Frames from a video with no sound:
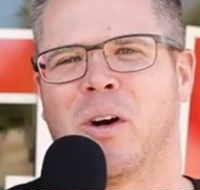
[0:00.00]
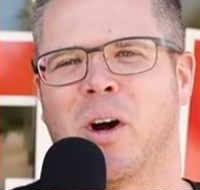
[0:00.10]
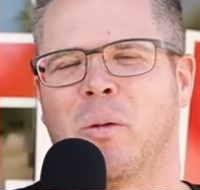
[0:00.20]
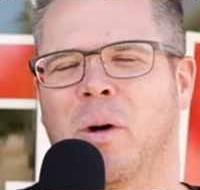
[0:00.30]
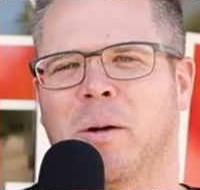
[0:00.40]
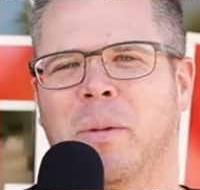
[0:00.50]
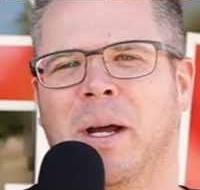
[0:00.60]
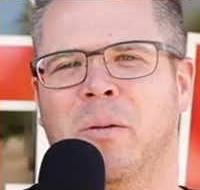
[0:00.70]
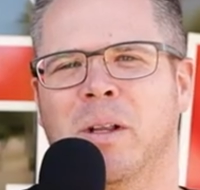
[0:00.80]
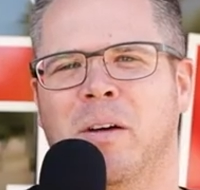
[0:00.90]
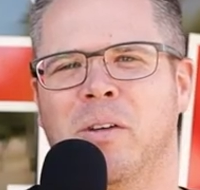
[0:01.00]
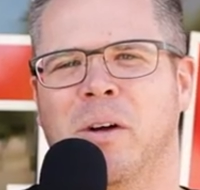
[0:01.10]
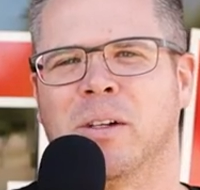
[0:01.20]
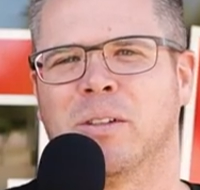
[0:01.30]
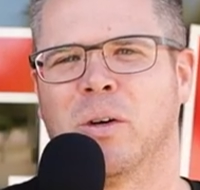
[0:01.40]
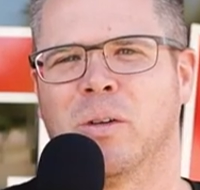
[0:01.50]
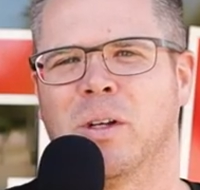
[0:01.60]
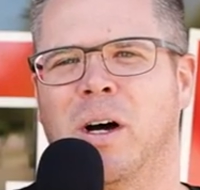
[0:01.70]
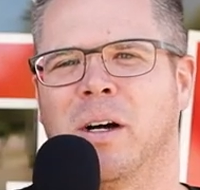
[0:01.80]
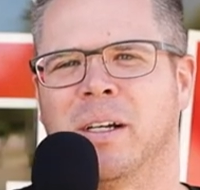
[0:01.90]
your hard work, man. We love you here at Total
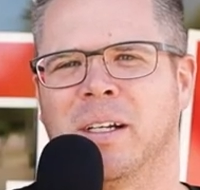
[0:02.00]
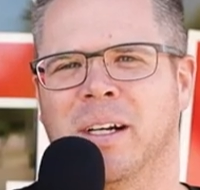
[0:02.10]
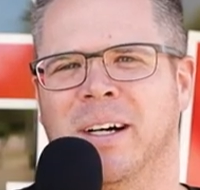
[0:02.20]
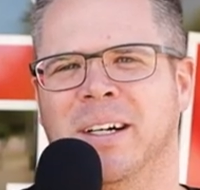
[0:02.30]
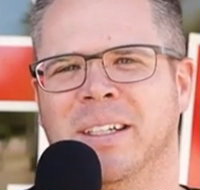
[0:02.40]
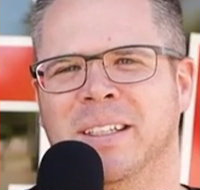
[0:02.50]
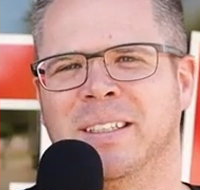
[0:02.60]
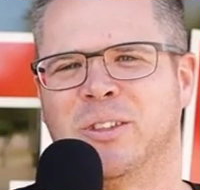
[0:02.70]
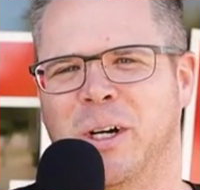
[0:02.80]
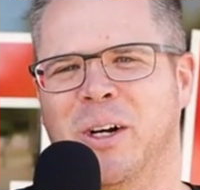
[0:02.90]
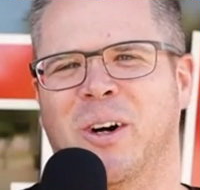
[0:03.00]
Dog and uh, train